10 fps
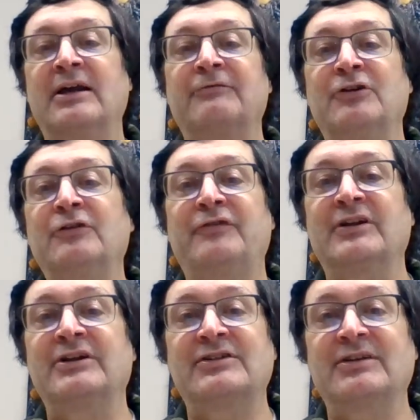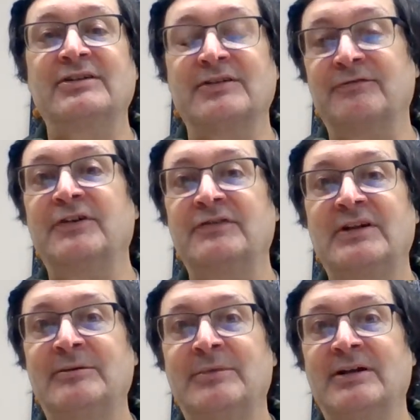If you finish this in
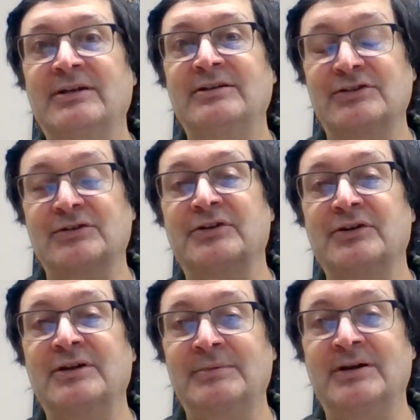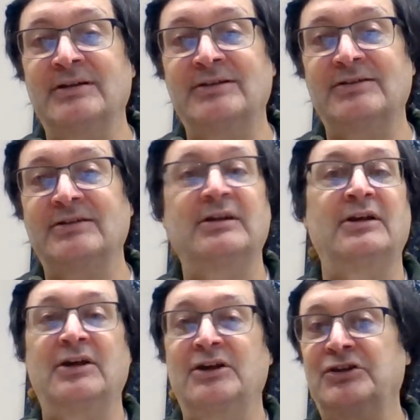15 minutes or 30 minutes,
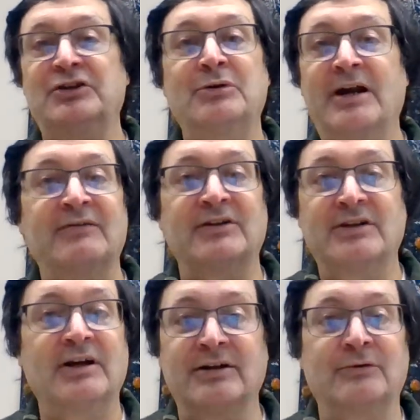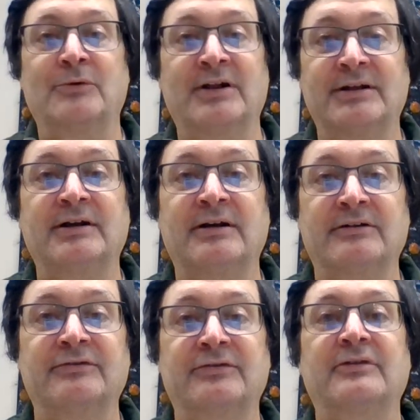you haven't done it well
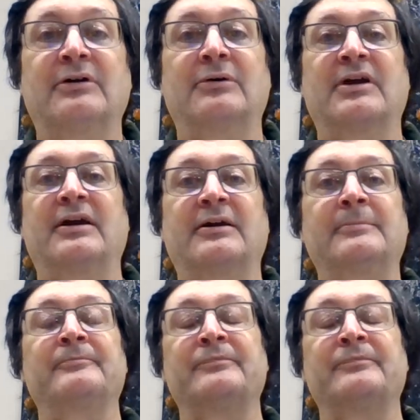enough. Okay.